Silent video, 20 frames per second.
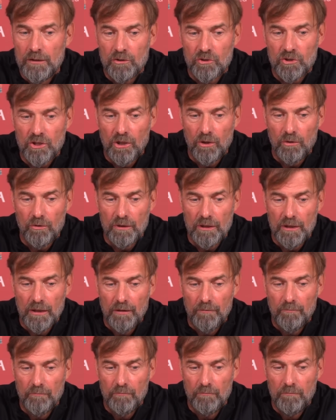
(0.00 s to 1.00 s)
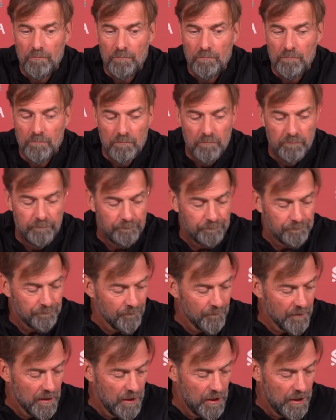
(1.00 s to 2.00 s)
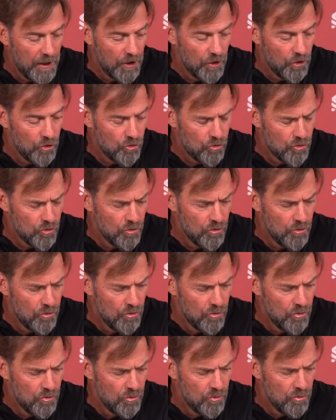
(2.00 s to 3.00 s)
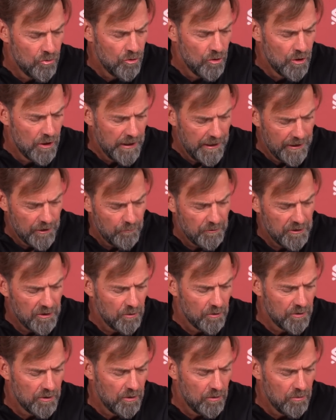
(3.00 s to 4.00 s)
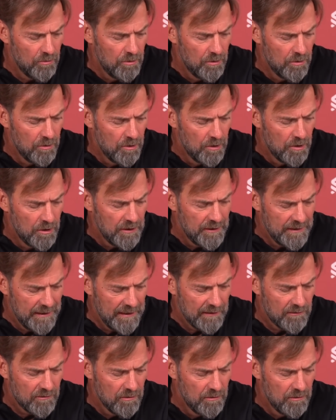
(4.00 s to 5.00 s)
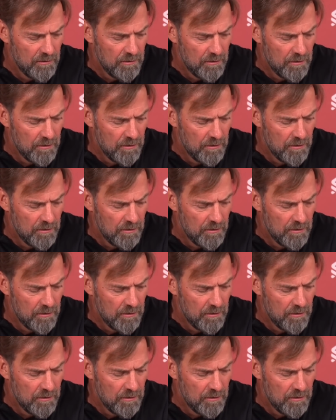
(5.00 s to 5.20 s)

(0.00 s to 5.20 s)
So and Hendo, we don't know yet.